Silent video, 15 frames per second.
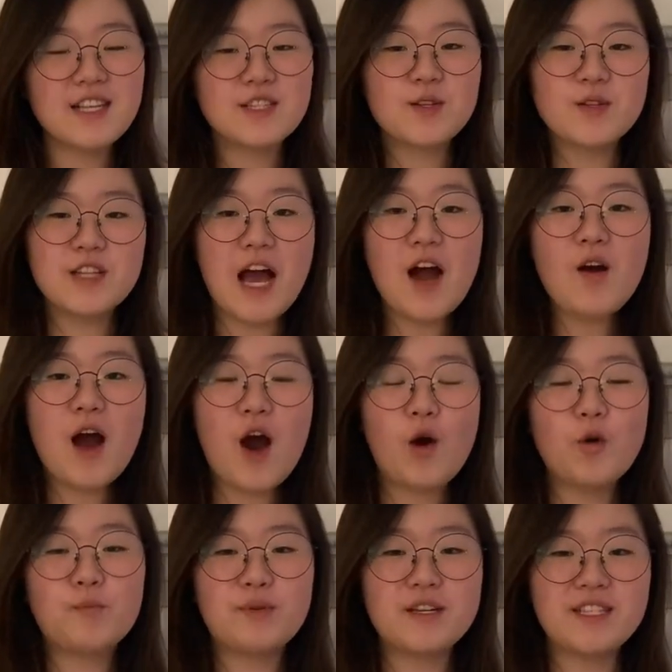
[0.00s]
so now I
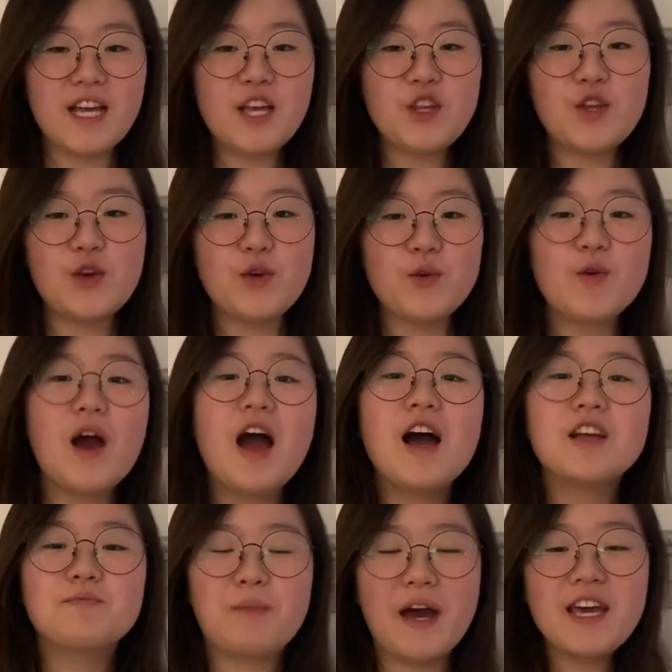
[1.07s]
will present you
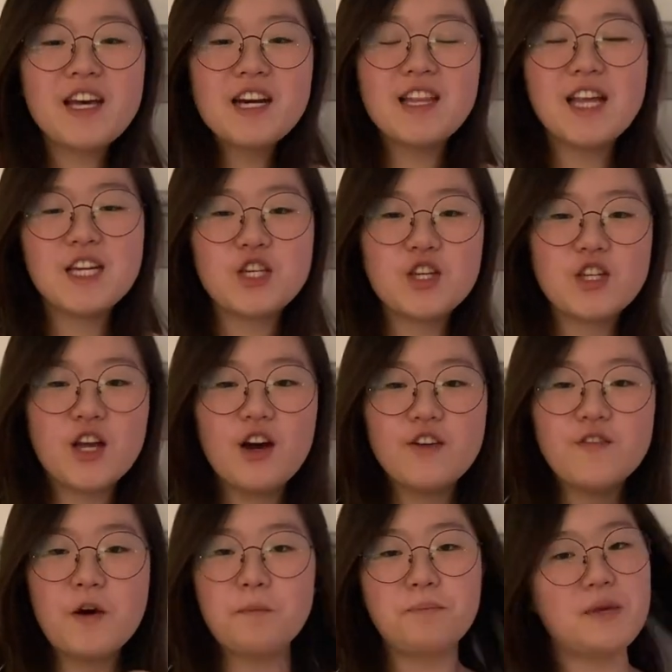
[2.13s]
my collection of
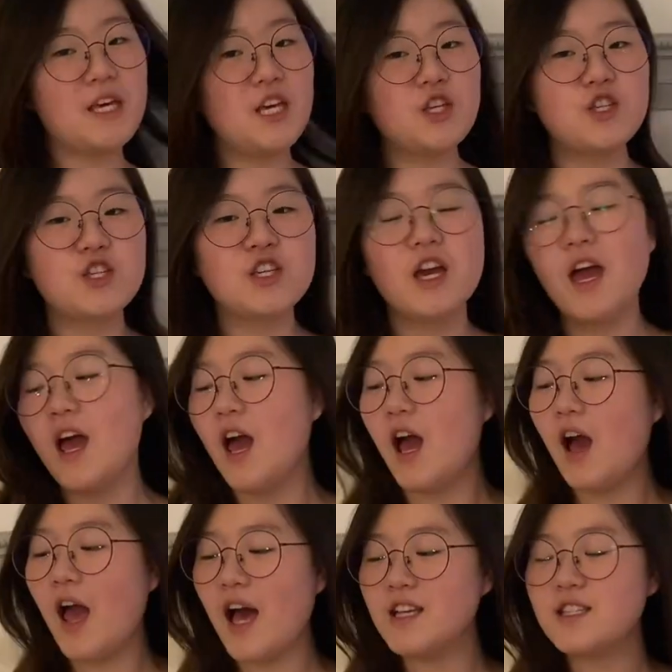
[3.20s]
APEACH
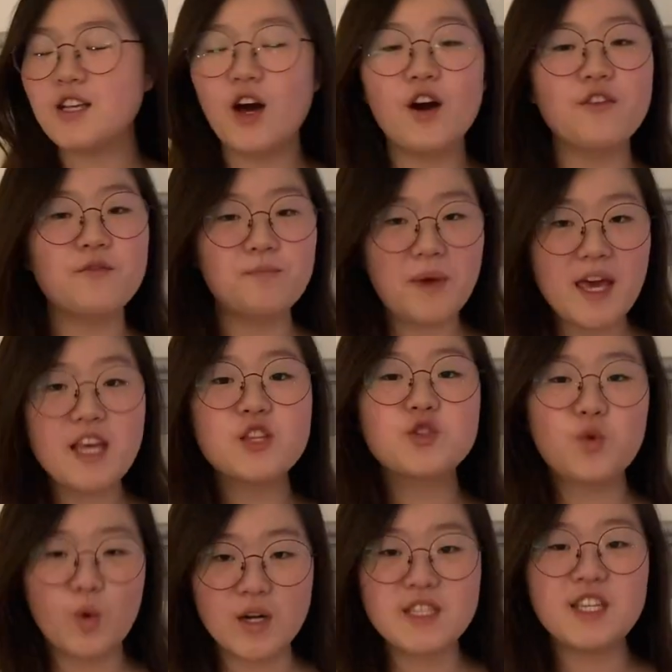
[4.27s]
as of May
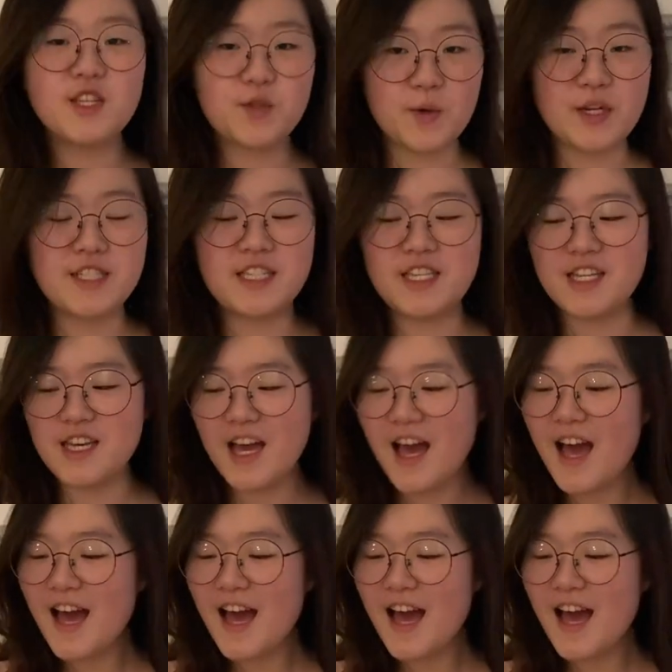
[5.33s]
2020.